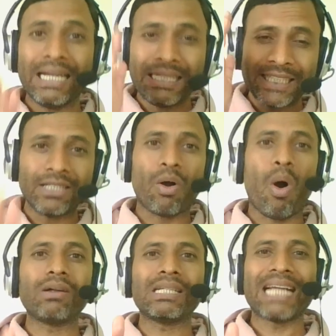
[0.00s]
It is
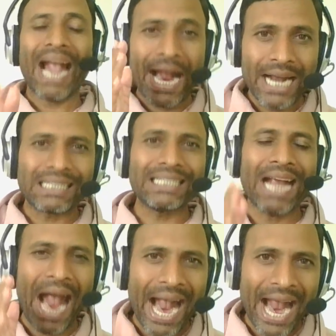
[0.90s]
not
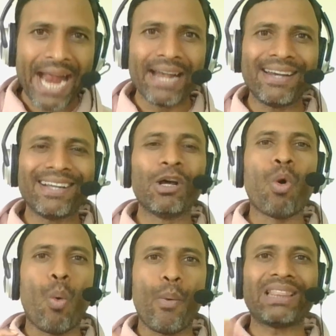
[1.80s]
getting in
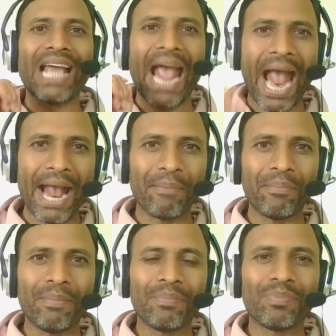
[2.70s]
with
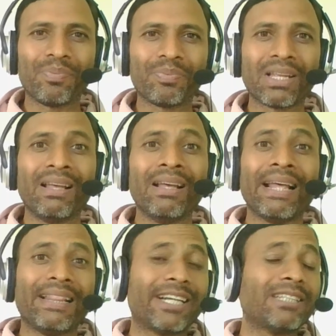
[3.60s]
him.
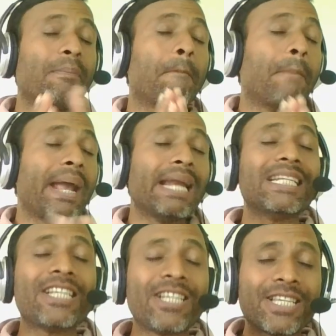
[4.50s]
There are
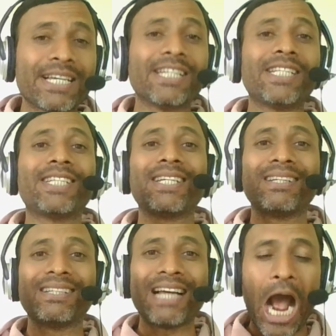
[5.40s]
many such
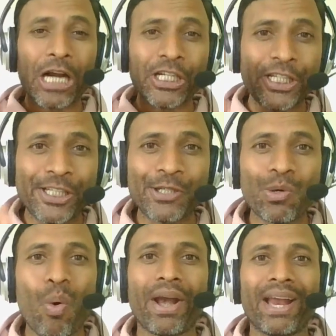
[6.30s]
a
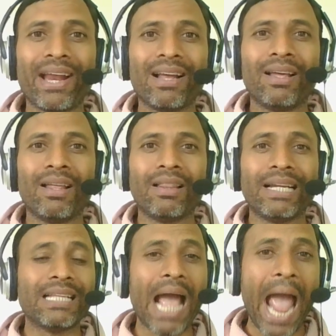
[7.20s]
story
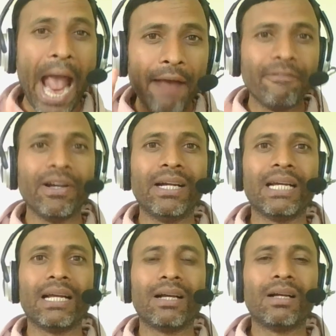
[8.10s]
that the every
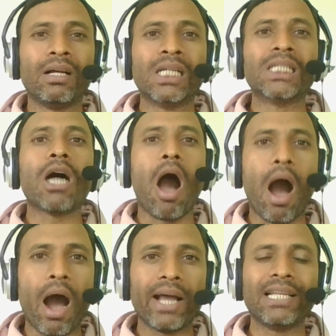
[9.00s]
day
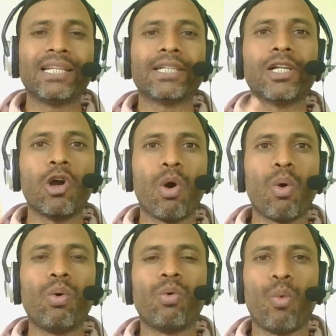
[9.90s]
I
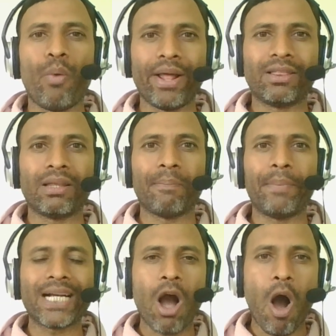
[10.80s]
go with,
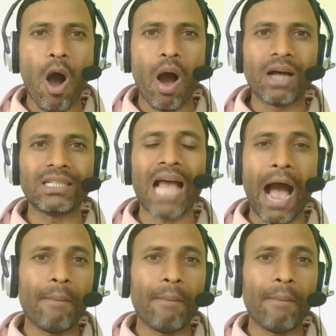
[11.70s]
because